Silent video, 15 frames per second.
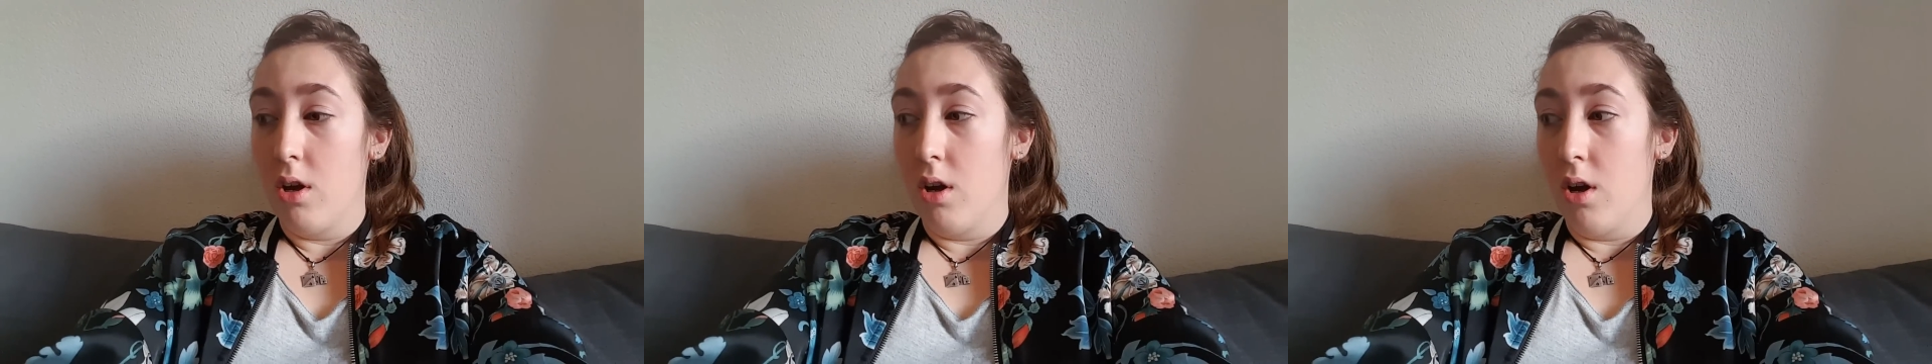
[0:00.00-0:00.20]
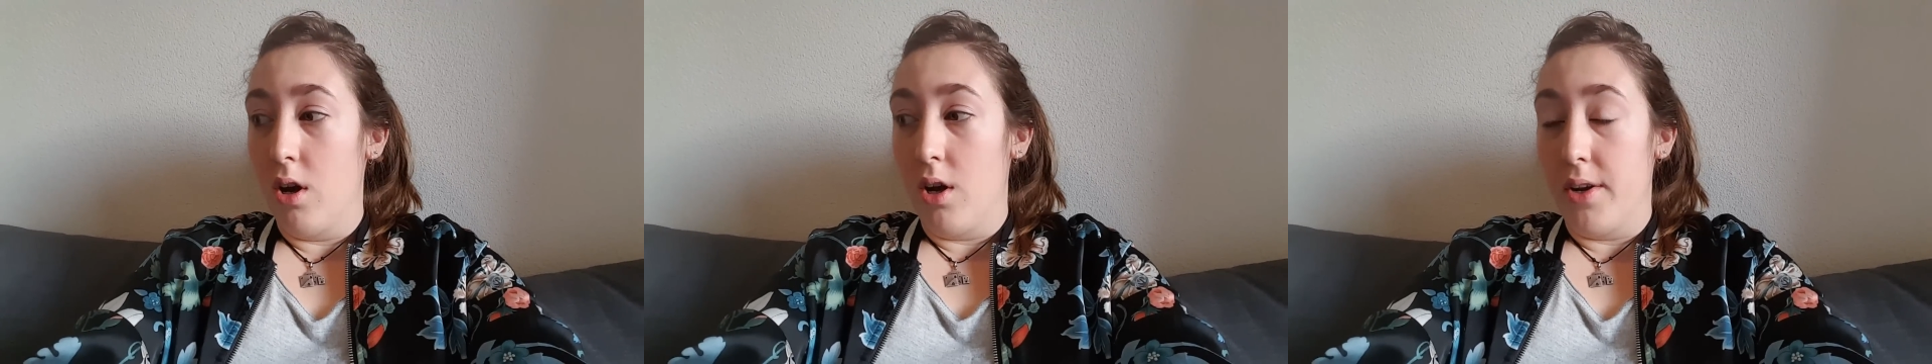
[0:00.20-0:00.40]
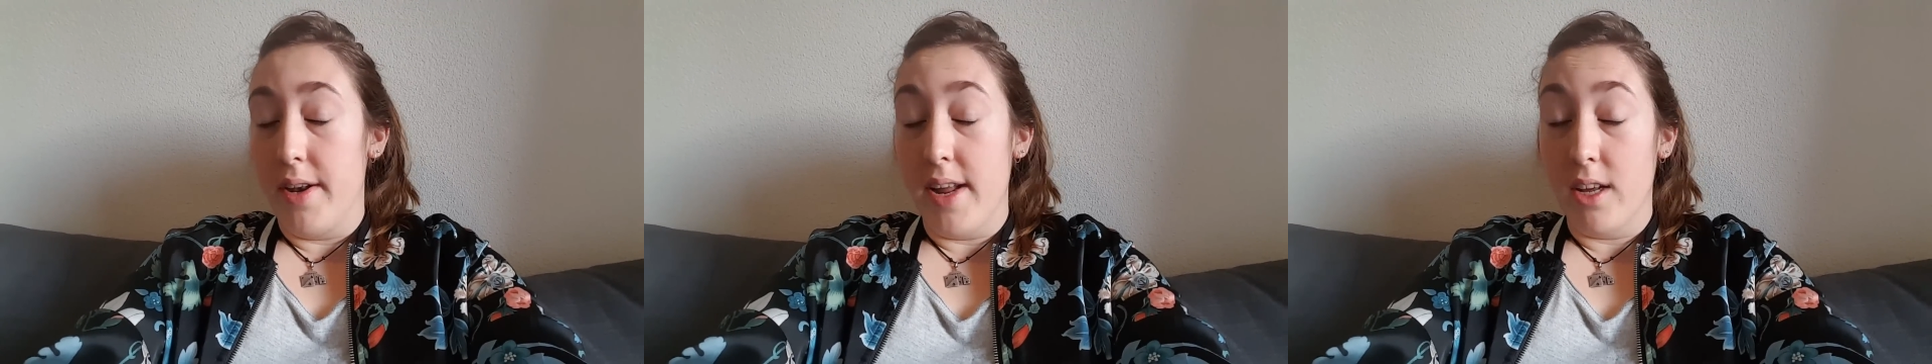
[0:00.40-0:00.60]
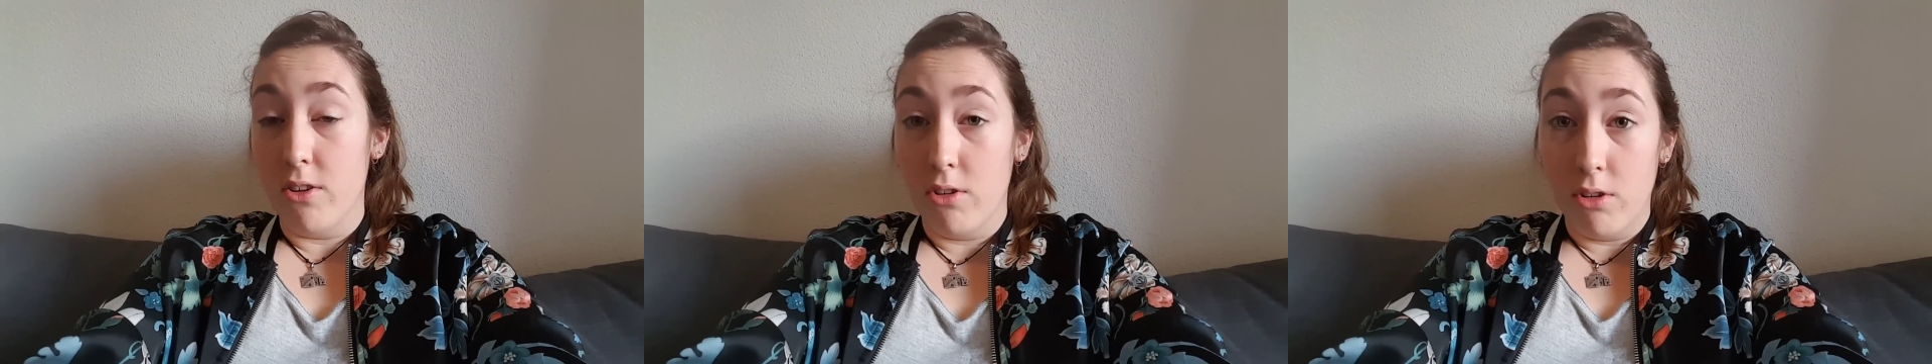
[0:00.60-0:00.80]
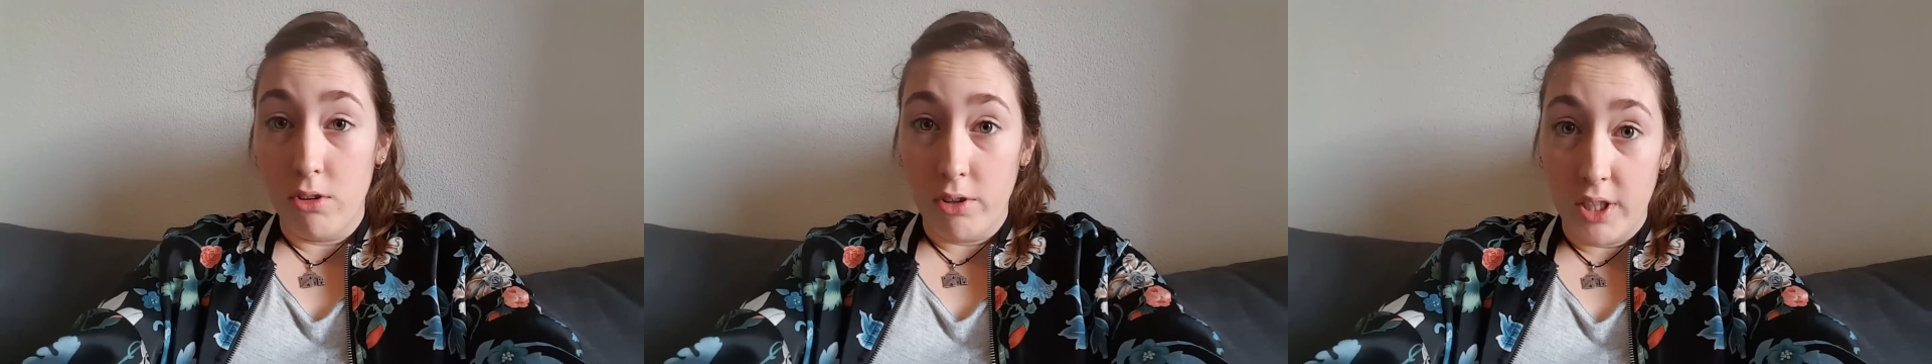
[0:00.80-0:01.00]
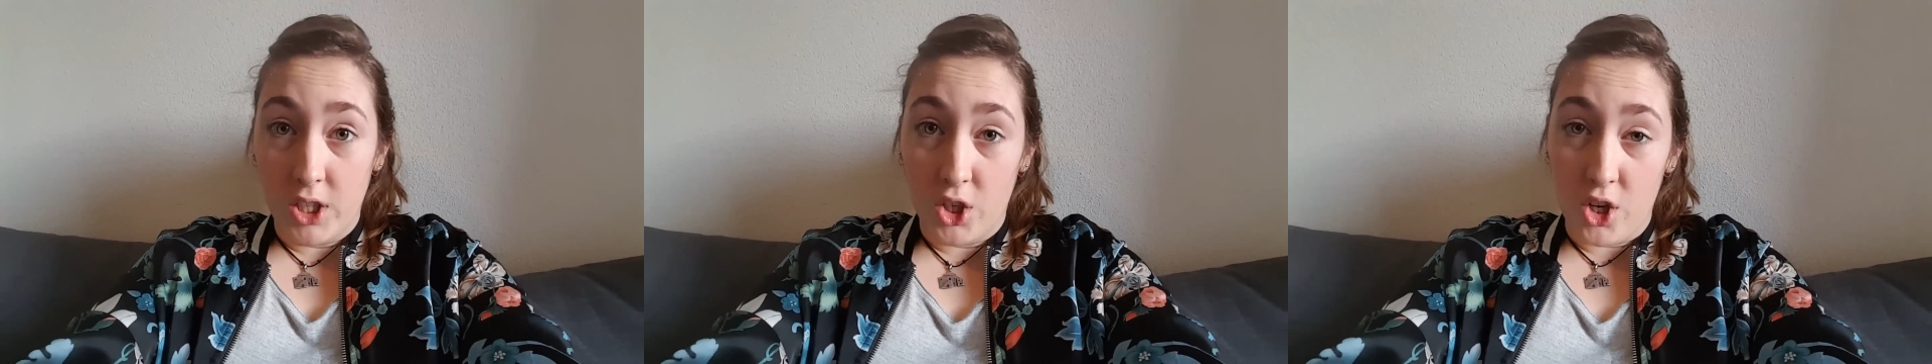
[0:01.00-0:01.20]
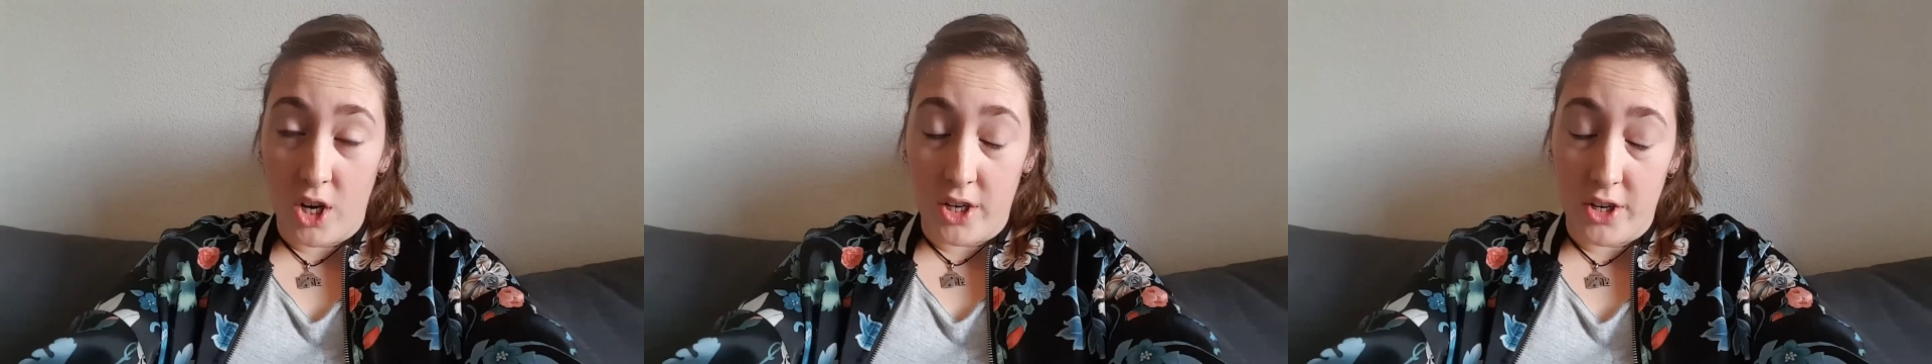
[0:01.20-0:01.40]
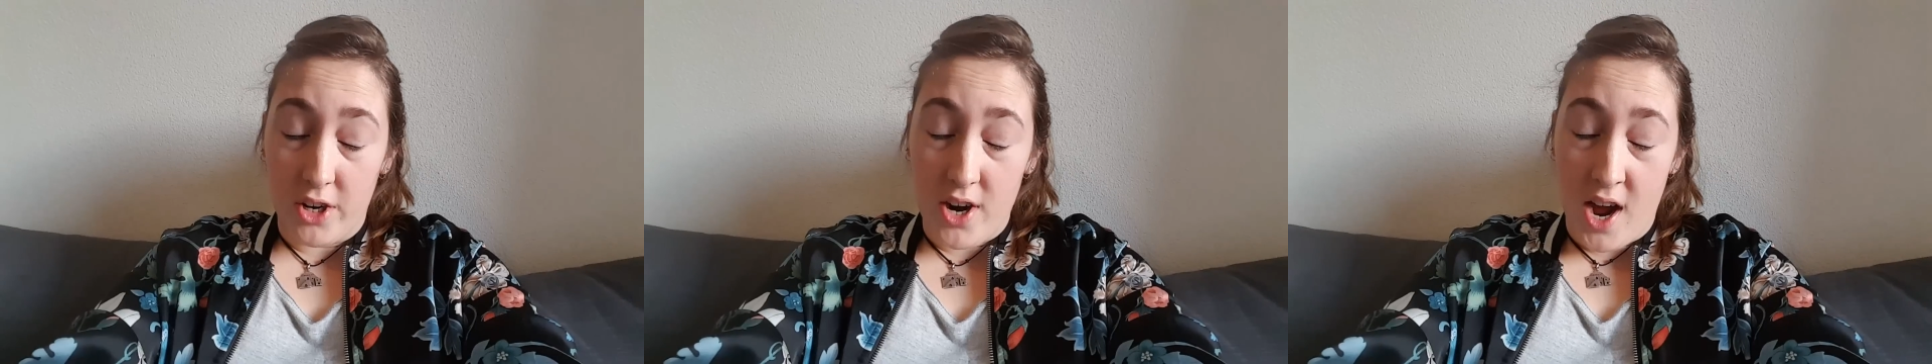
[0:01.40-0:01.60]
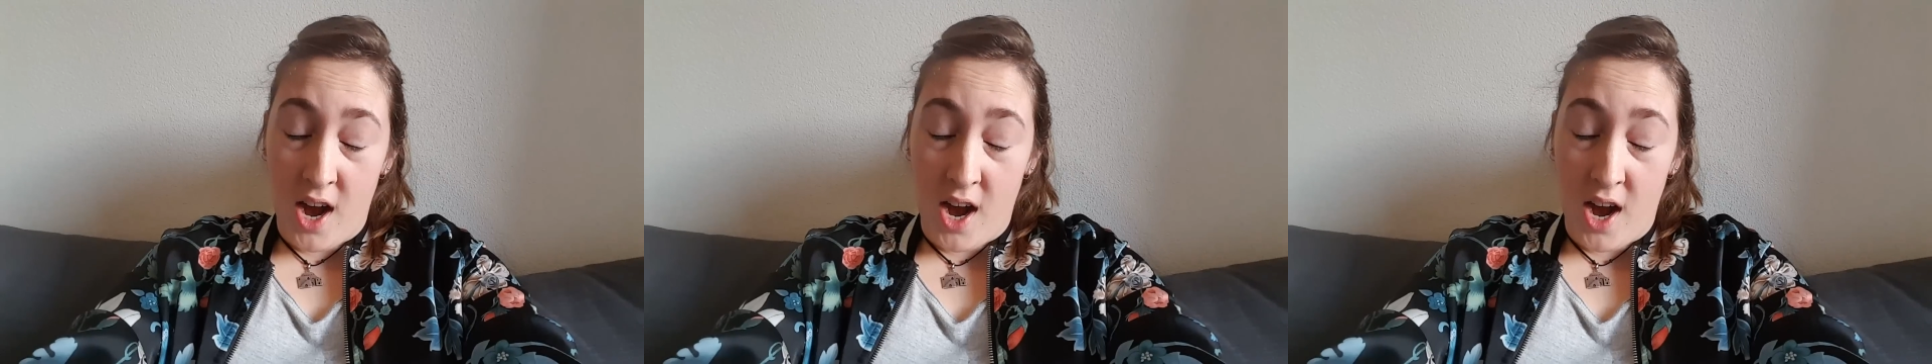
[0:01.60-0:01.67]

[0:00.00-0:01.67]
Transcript: uh, next to each other.